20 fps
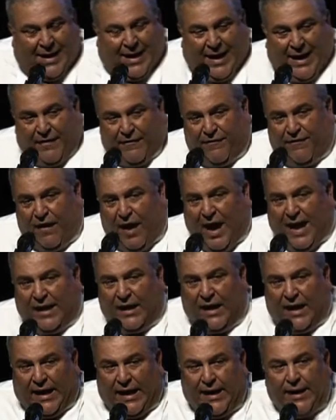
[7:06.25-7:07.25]
And
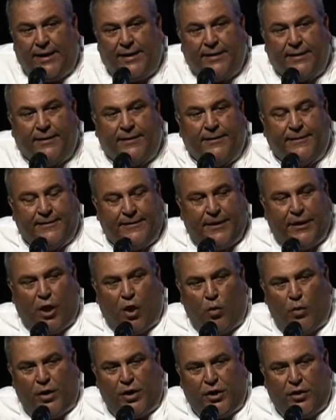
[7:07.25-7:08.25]
finally, you
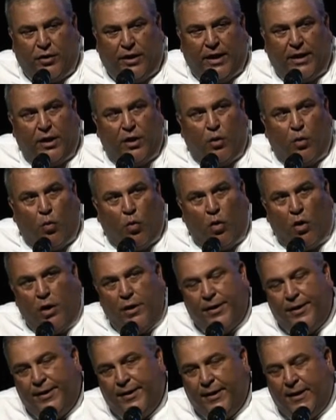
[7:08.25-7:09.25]
know, when you get an award,